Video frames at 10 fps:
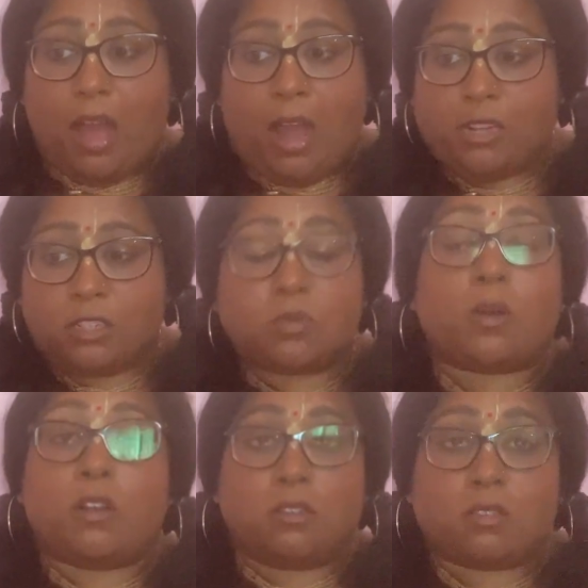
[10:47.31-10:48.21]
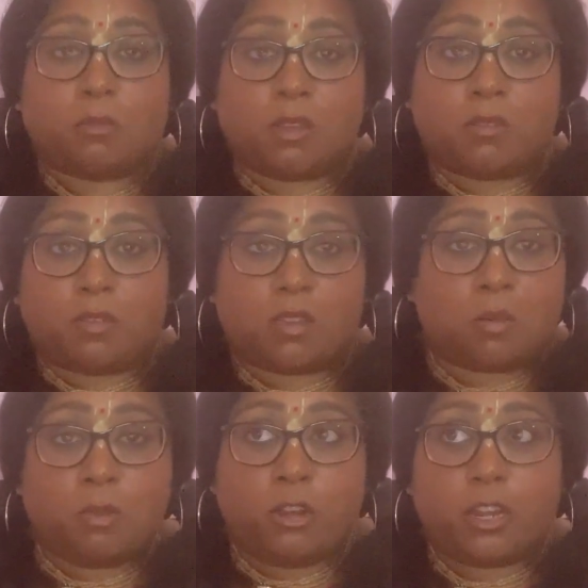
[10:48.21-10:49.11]
I just want to do something for the
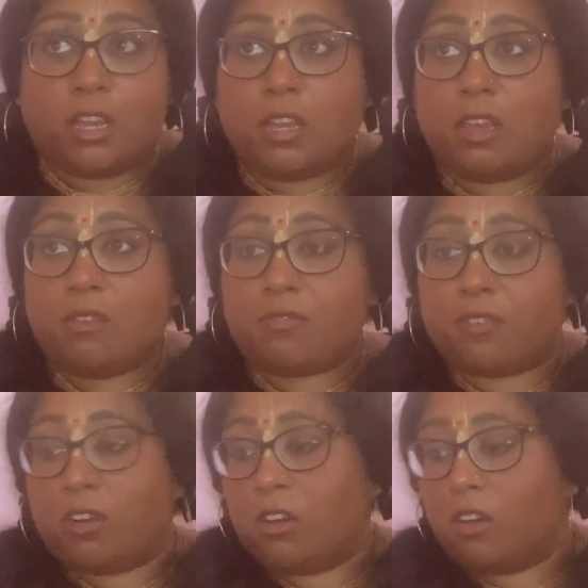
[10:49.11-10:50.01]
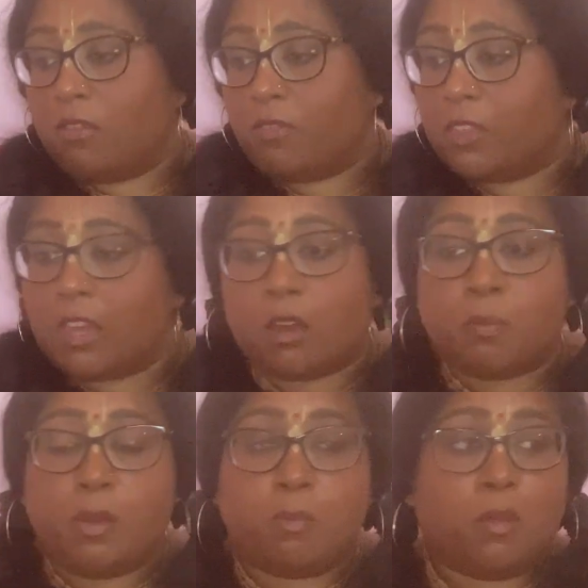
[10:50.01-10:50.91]
community, for for the
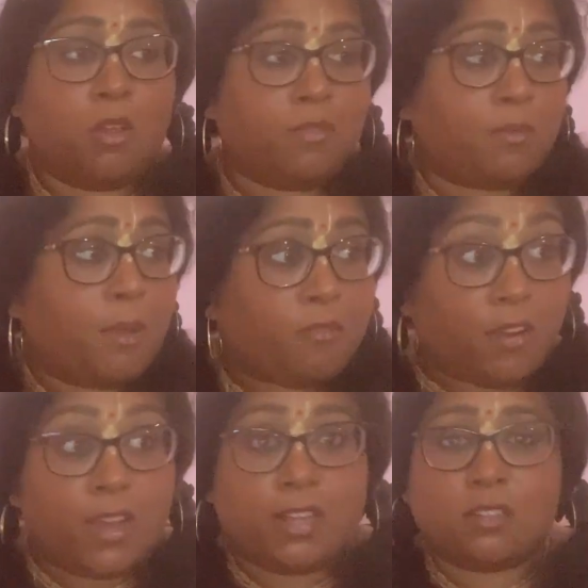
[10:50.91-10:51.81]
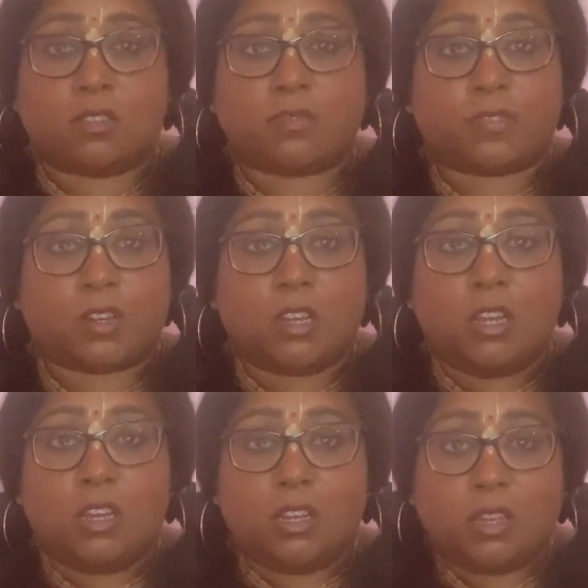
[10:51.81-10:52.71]
young people, for my friends, for
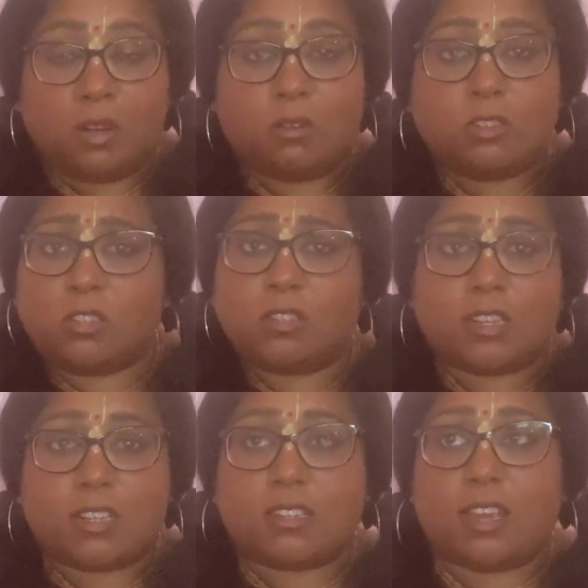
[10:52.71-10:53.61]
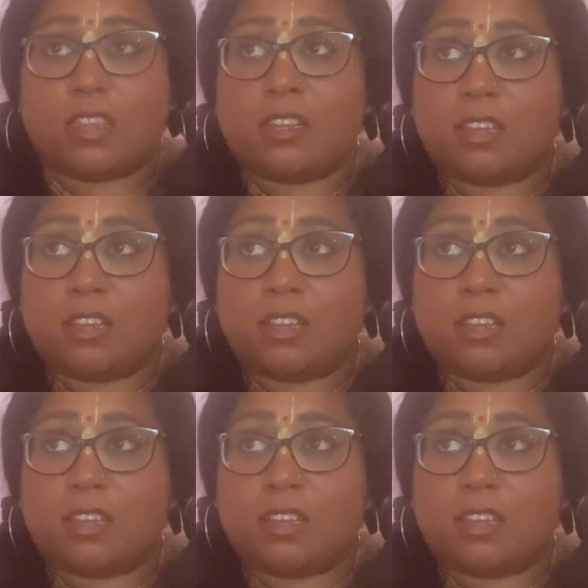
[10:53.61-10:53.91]
you know, just to get together.